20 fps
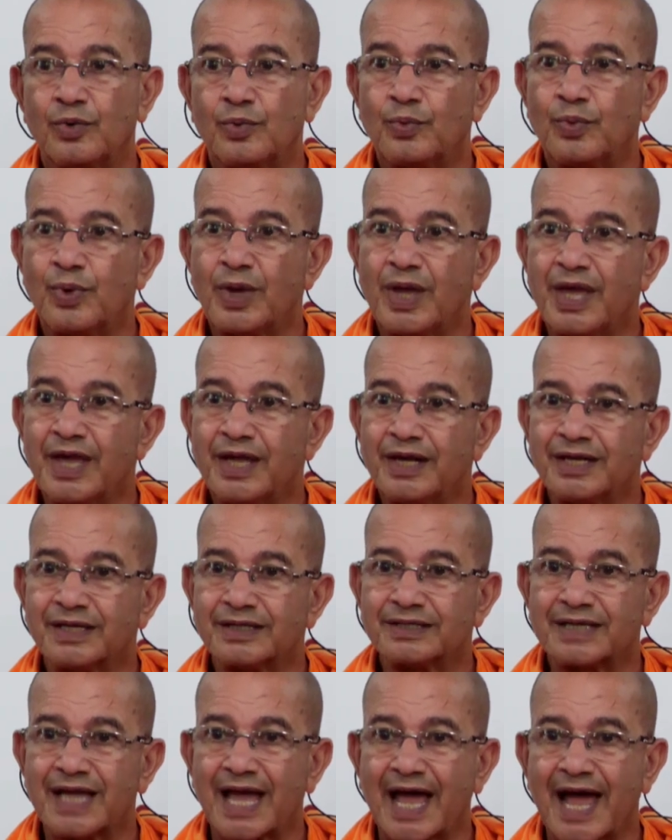
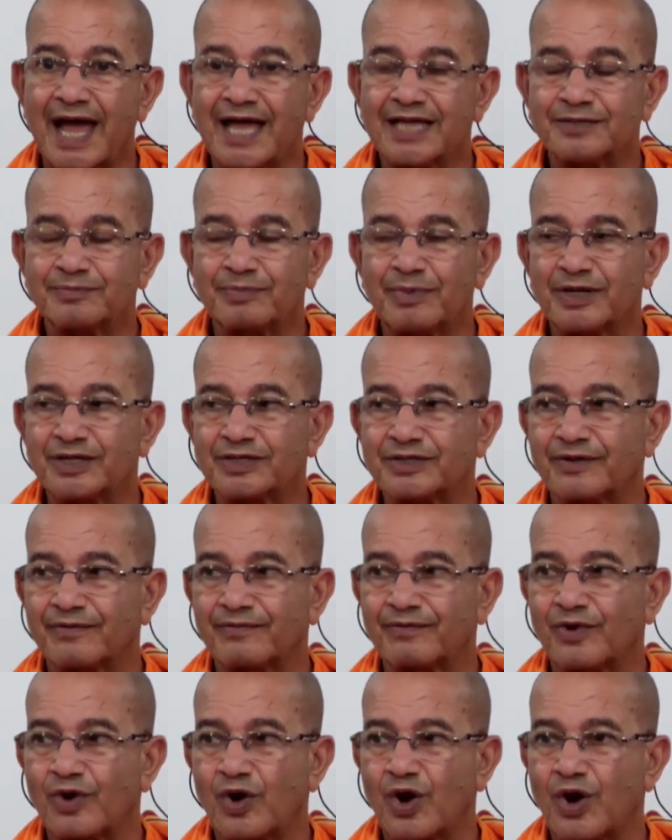Various aspects of
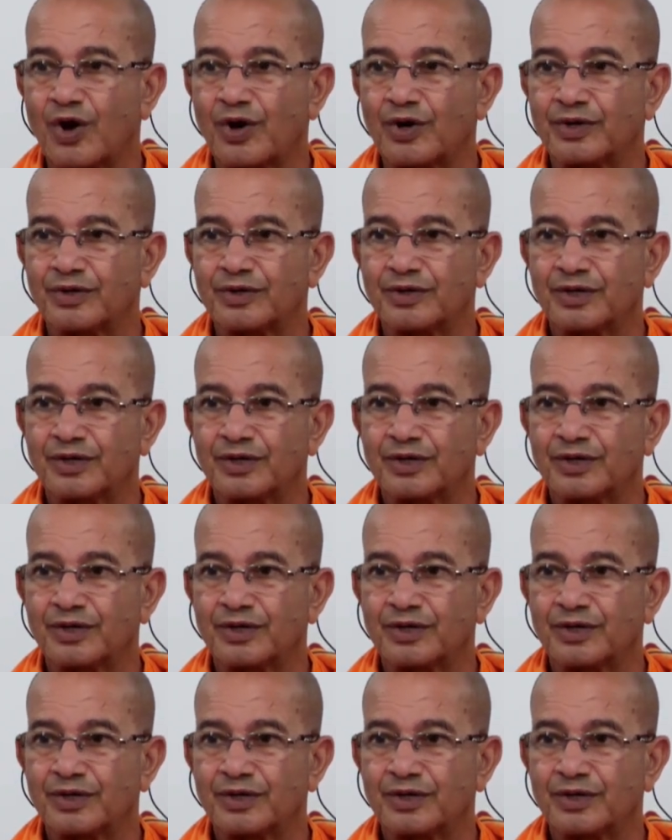God.